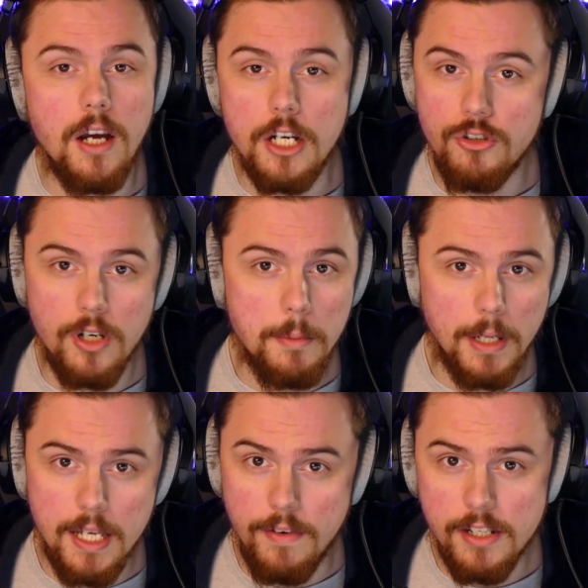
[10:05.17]
I truly
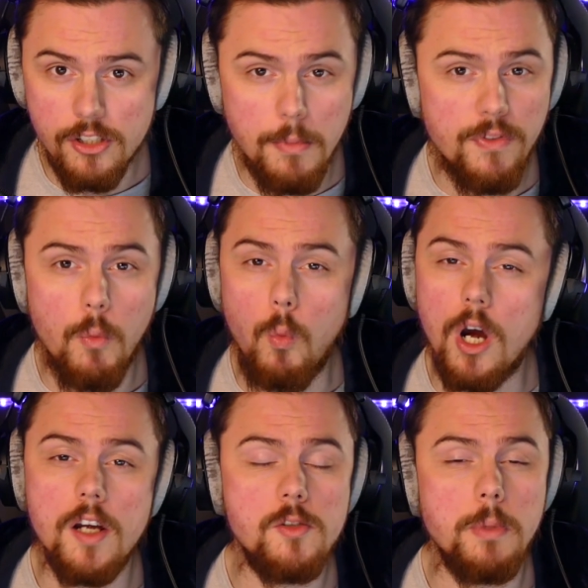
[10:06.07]
believe it. Some of the
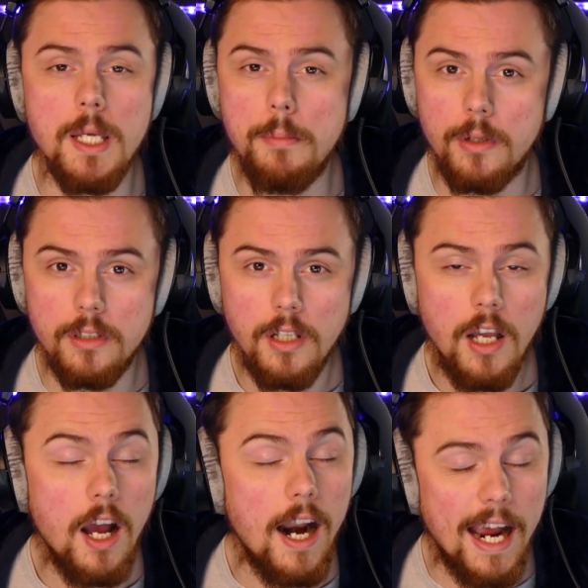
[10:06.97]
worst people
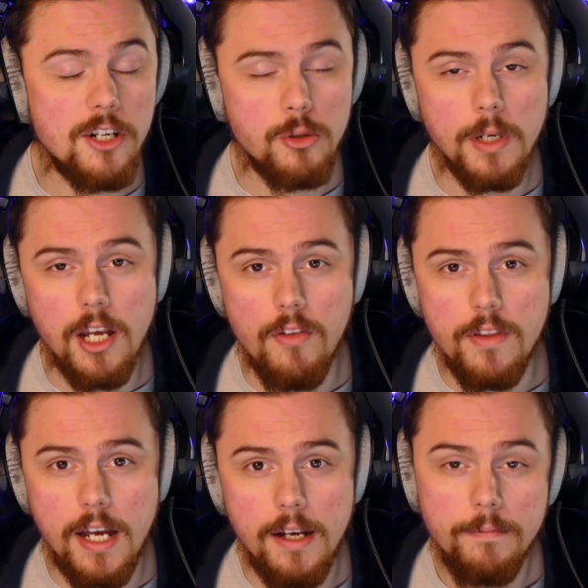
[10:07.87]
are actually on
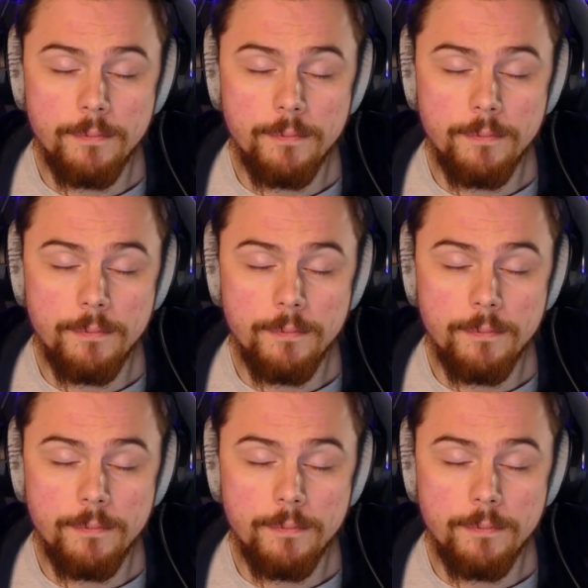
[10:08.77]
there.